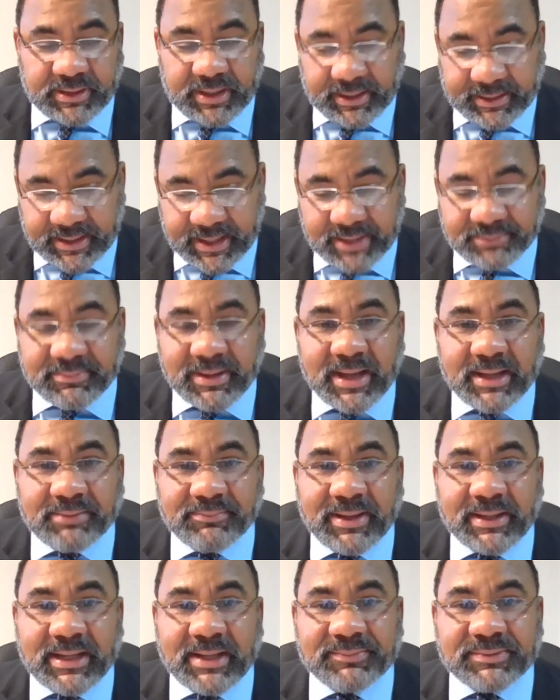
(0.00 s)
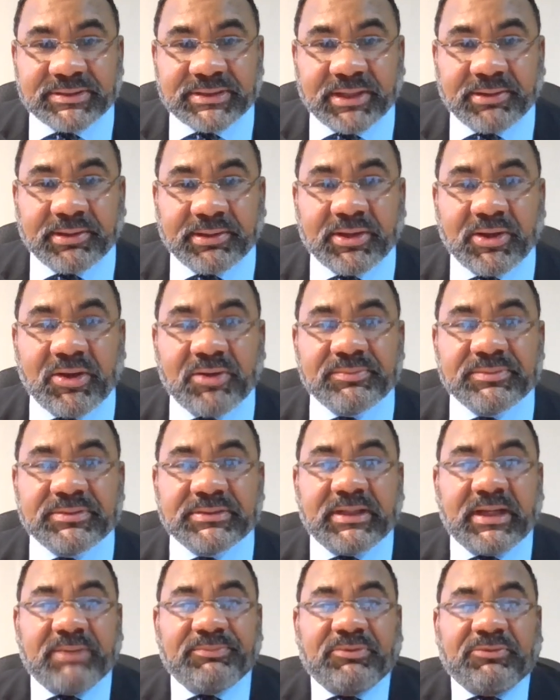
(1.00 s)
Again, my name is Eric Holmes,
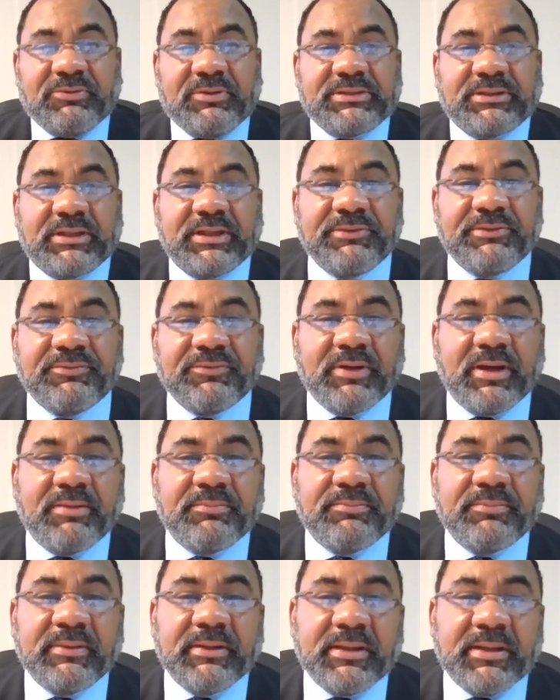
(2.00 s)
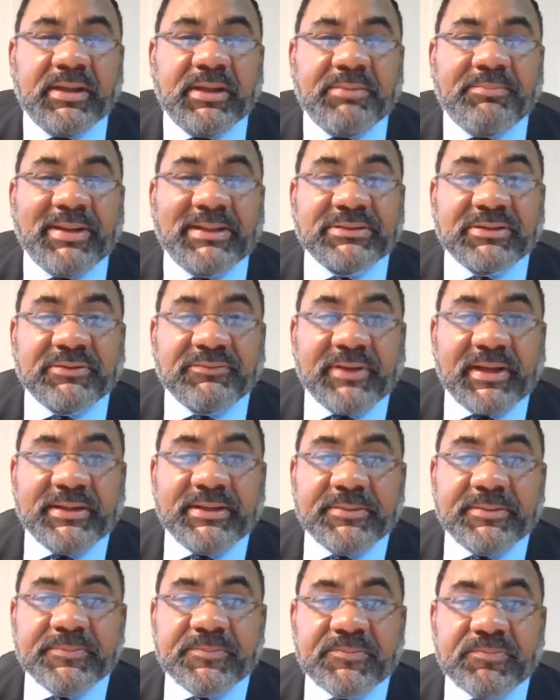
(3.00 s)
and I'm originally from
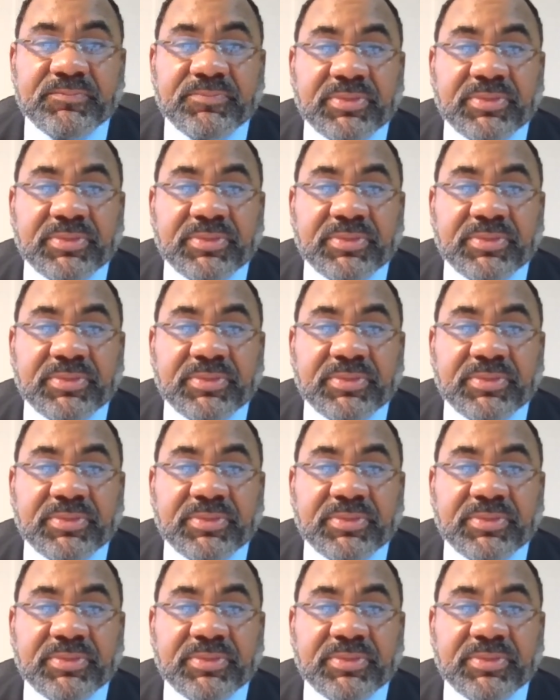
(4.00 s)
Pennsylvania,